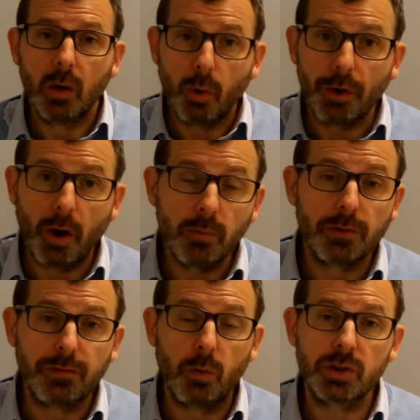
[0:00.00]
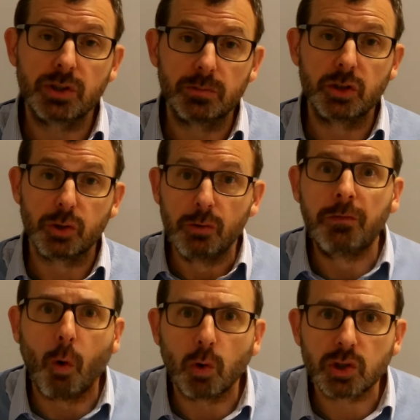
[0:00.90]
what I would force them to do,
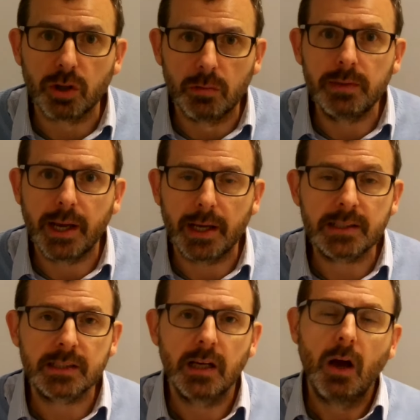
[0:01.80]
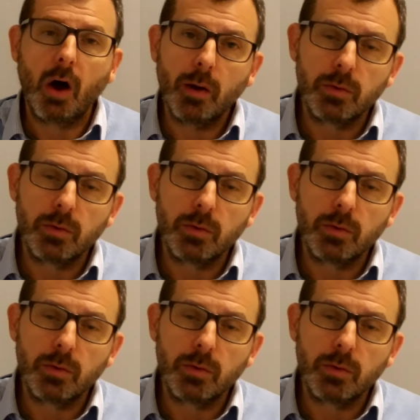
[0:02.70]
I